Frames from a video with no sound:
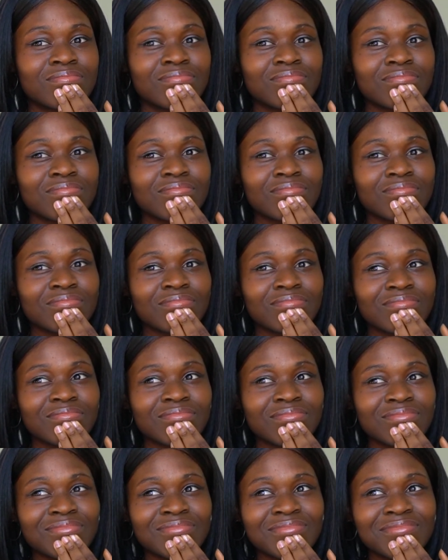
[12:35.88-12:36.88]

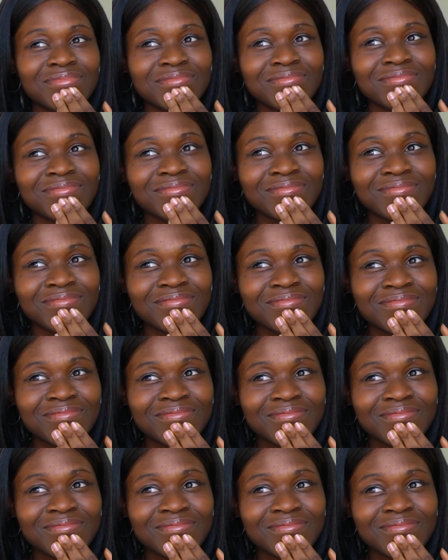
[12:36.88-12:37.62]
(no one is talking)